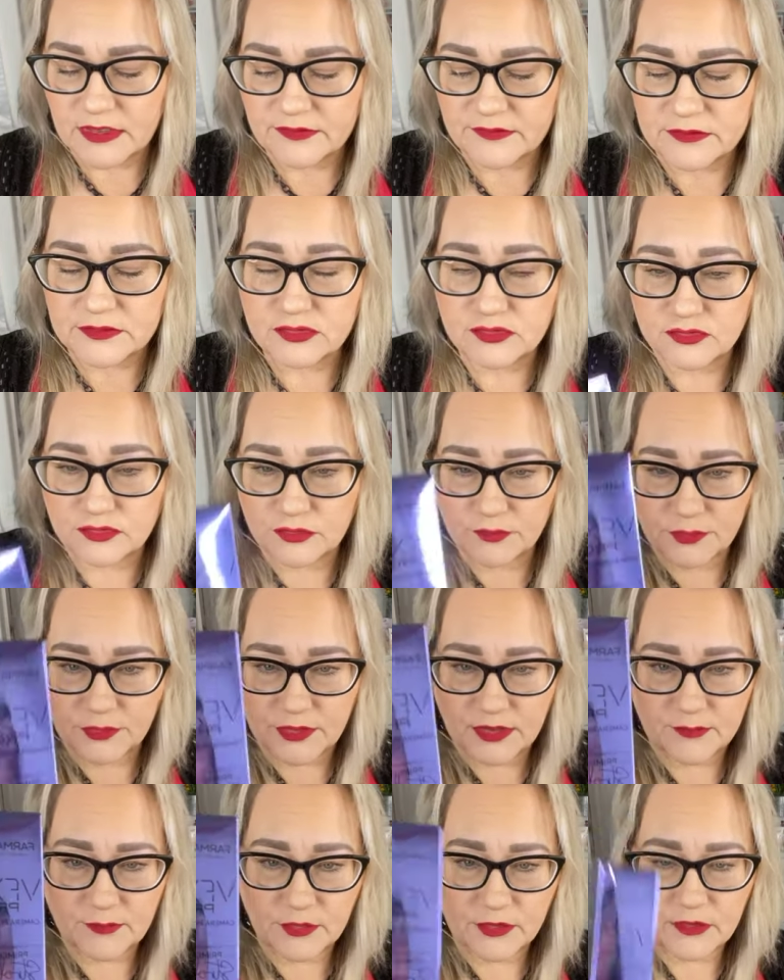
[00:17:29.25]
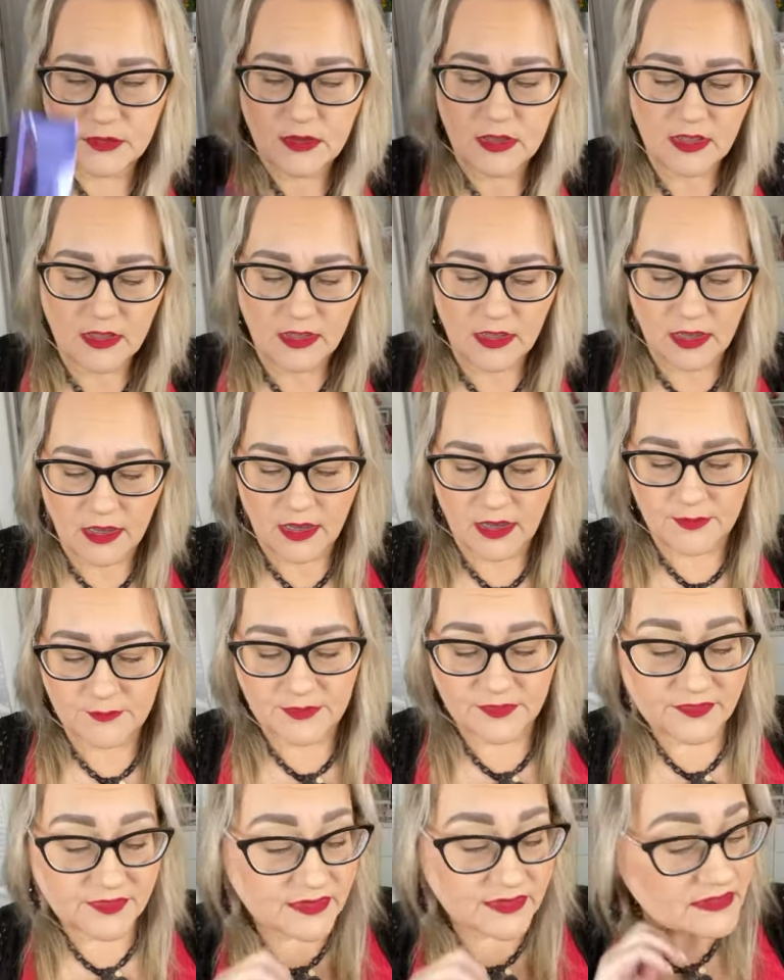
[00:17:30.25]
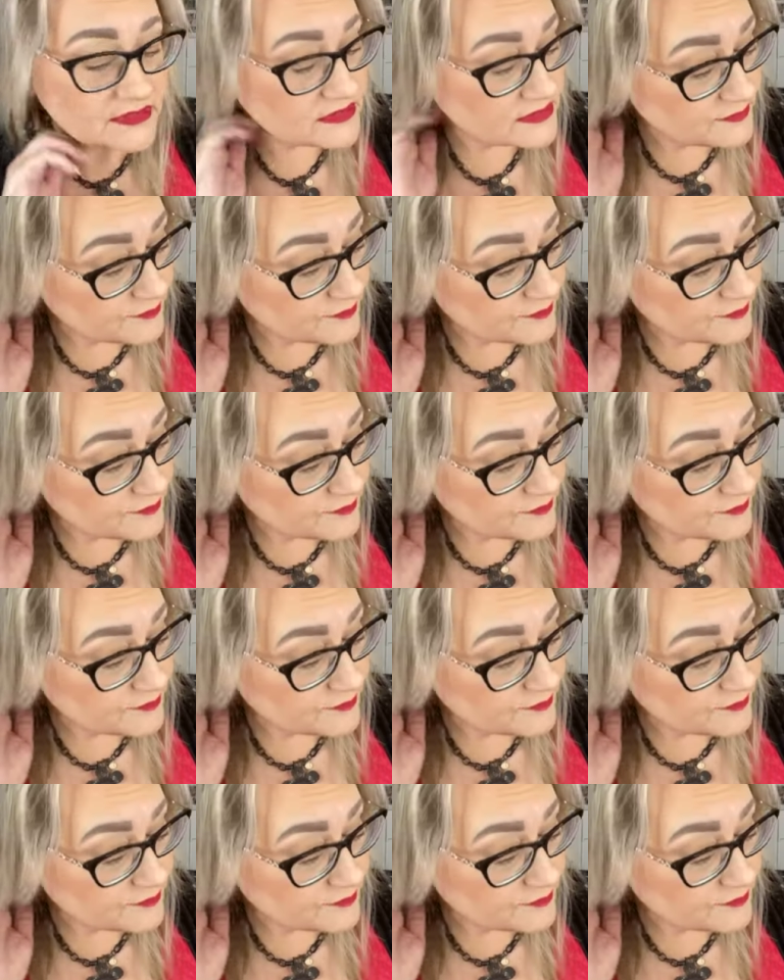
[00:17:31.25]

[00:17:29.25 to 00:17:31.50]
the strobe primer. This